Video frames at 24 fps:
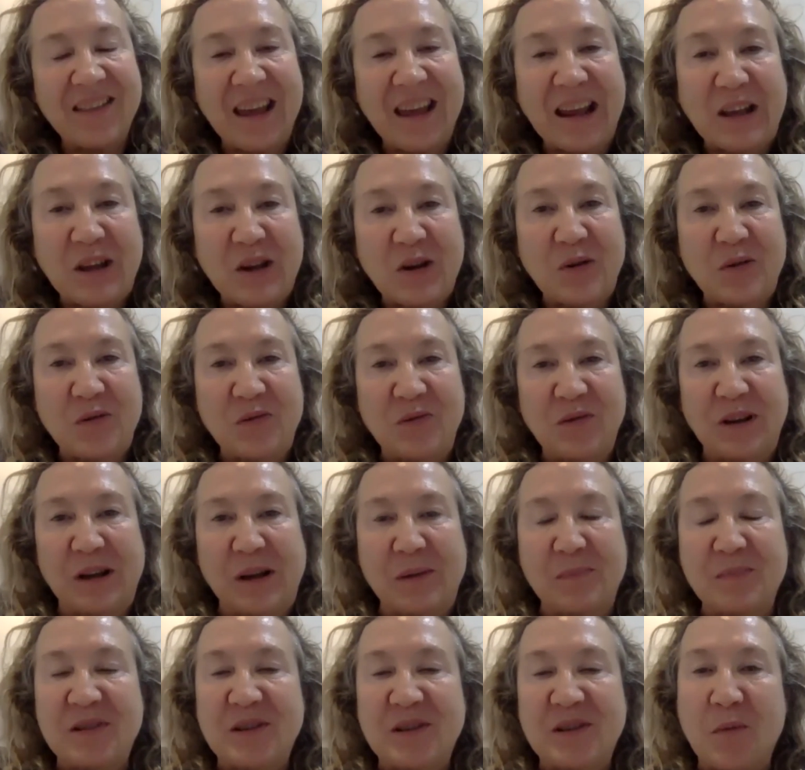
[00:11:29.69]
thank you,
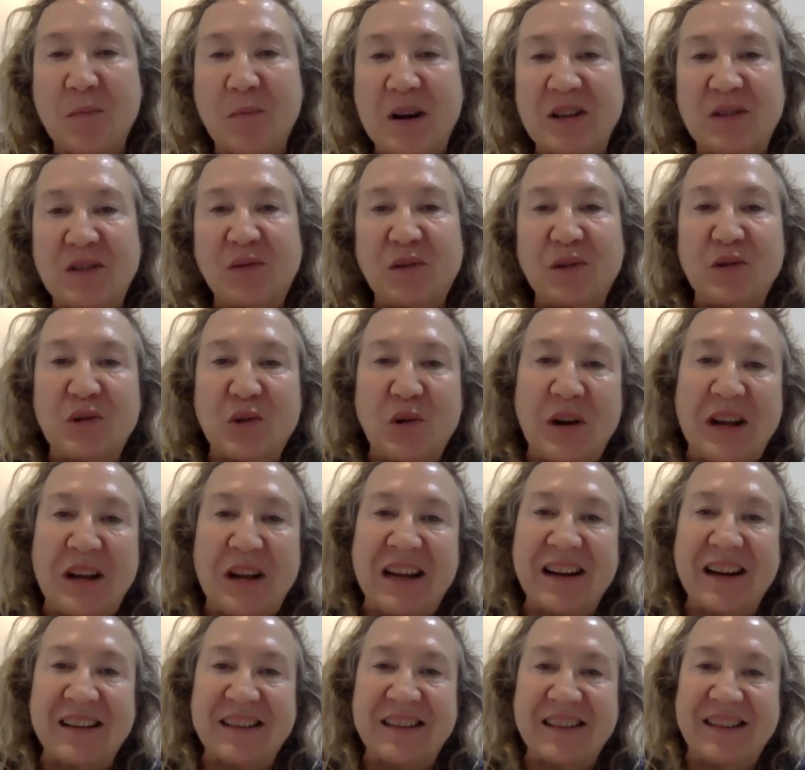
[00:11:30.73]
Philip, so much for joining
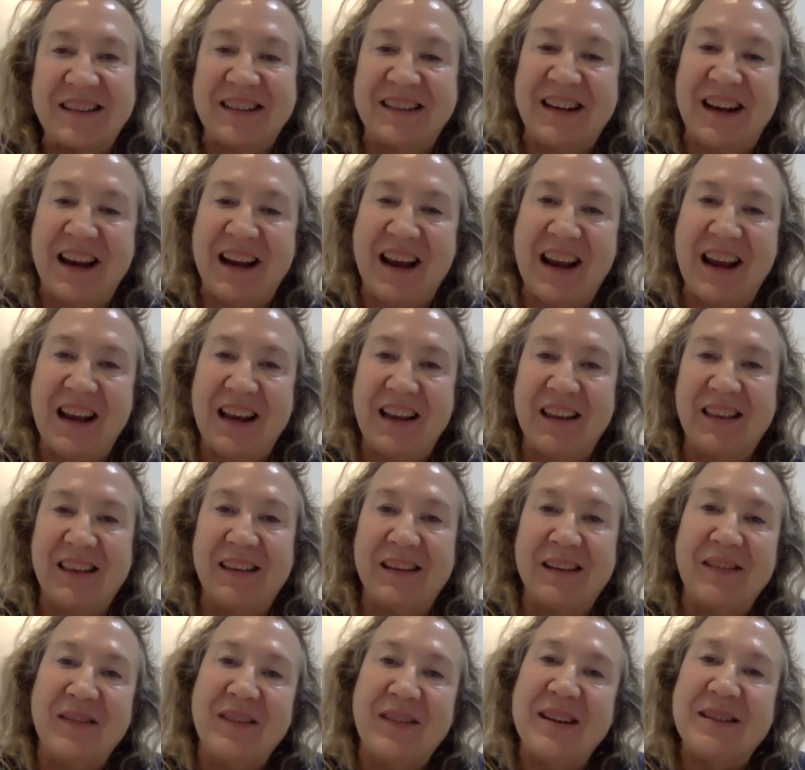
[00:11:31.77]
us today.
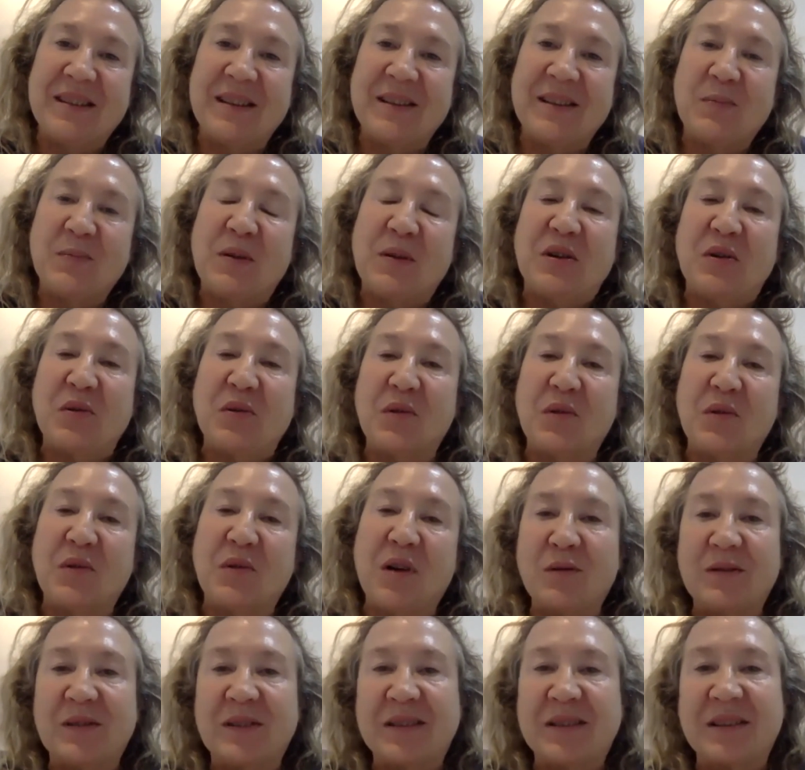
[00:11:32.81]
This has been your
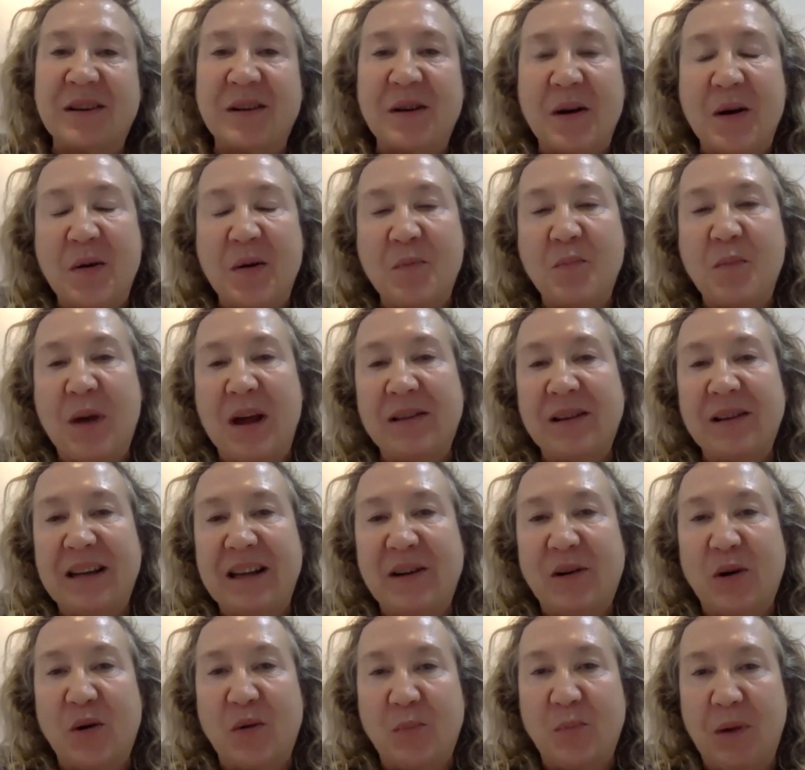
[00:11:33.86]
host, Melanie
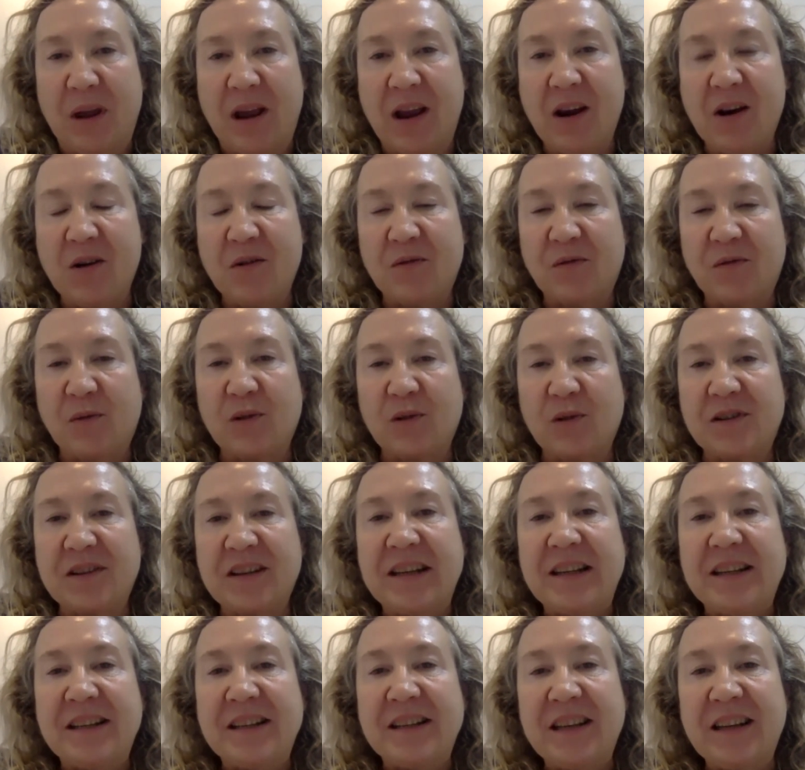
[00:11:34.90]
Gobert, for
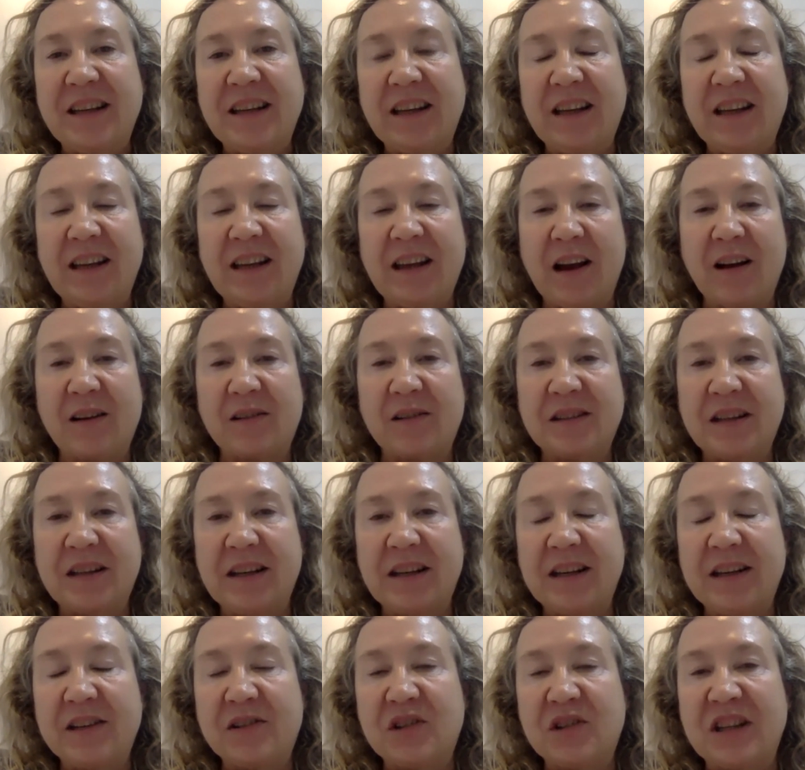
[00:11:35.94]

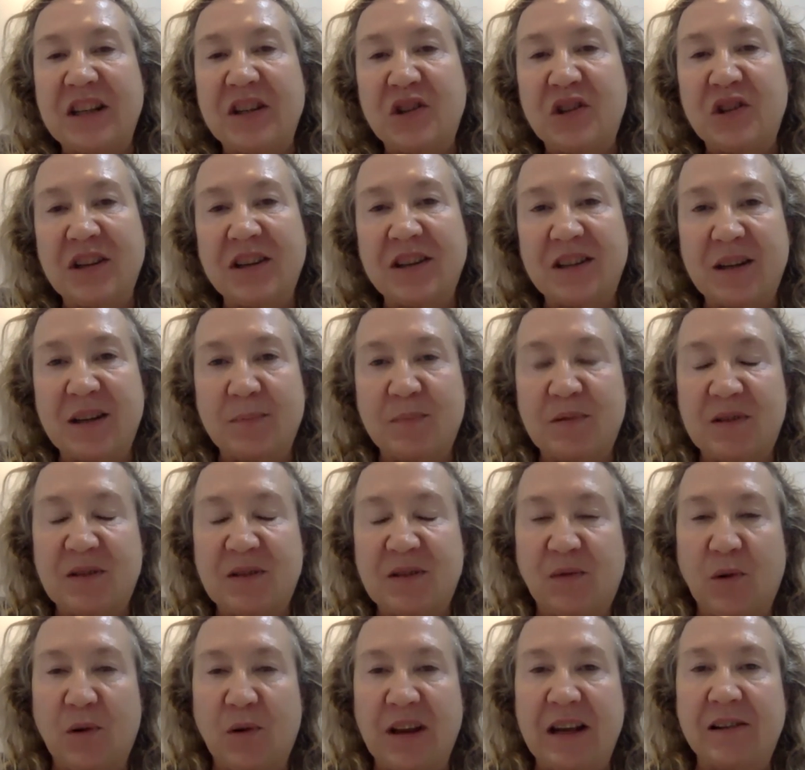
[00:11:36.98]
TTELT, Teaching Tips
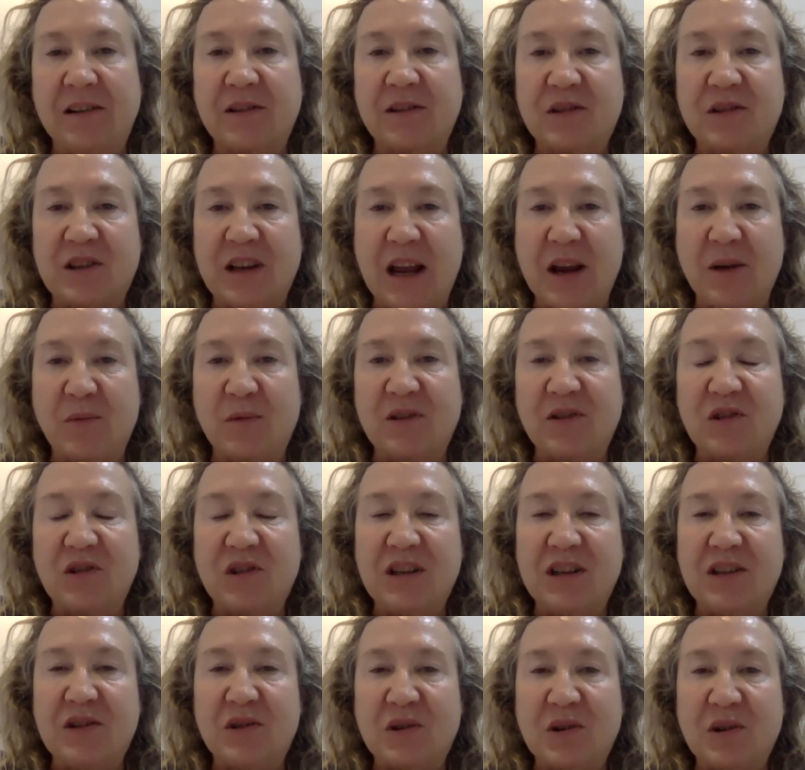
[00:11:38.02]
for English Language
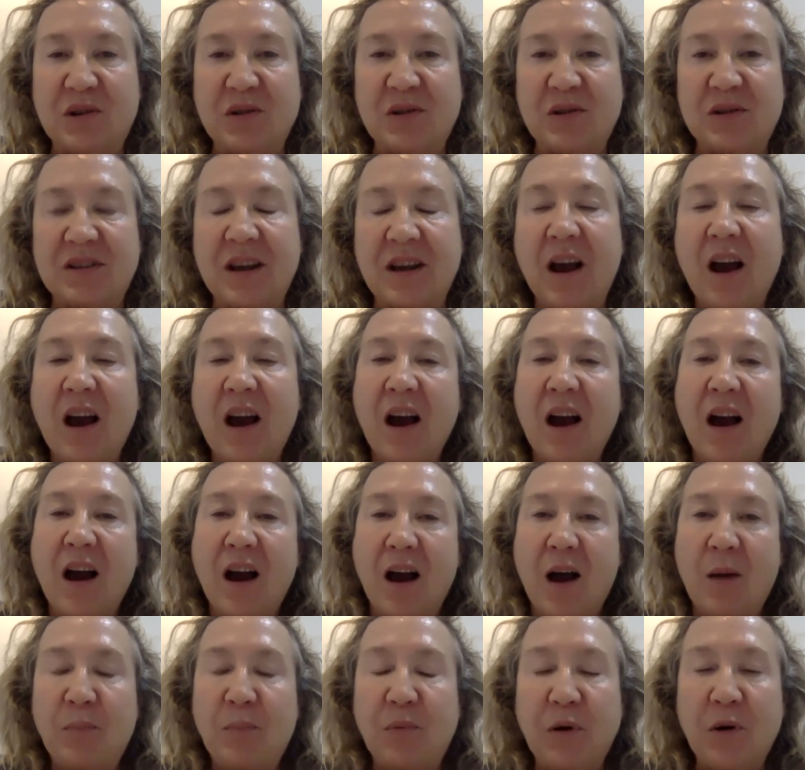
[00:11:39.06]
Teachers,
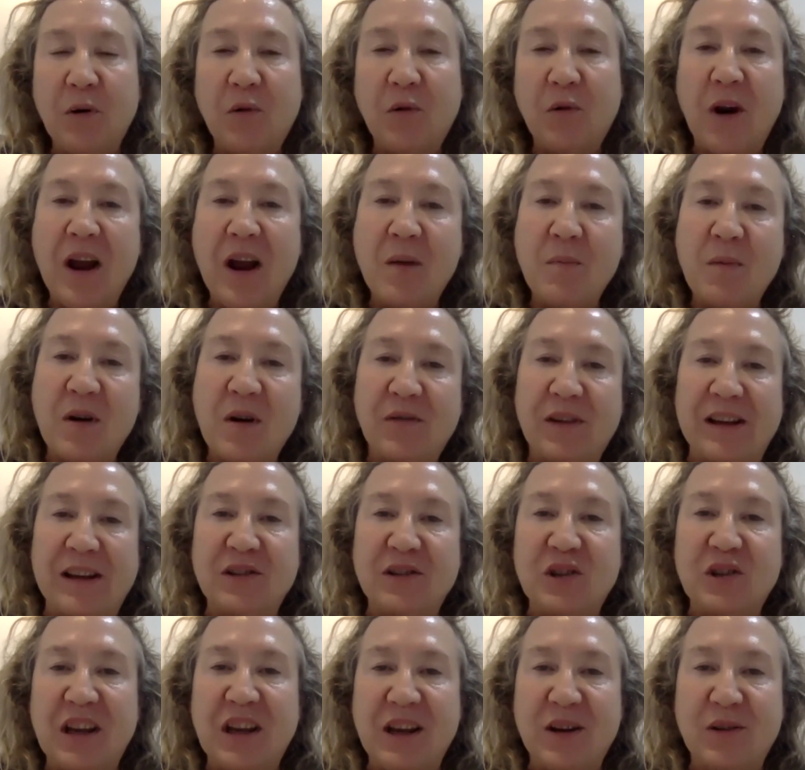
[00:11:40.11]
a program of
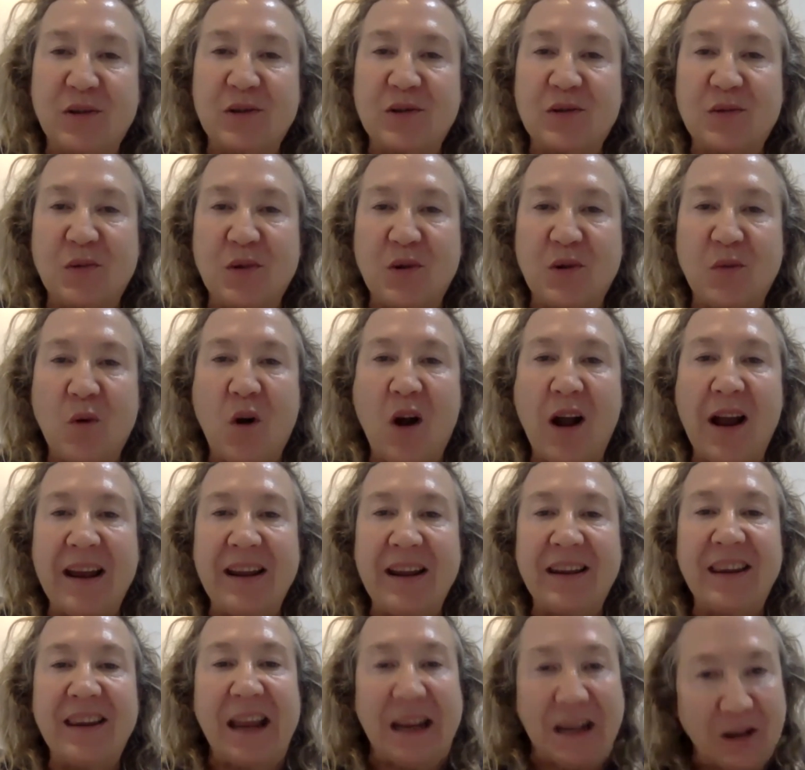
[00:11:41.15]
educators worldwide.
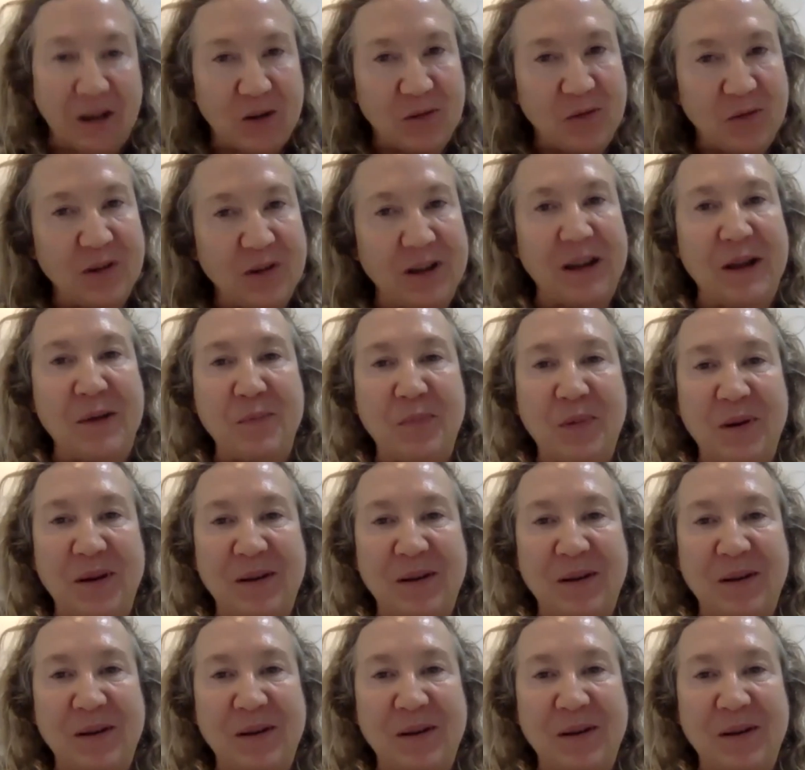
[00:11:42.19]
Thank you, Philip.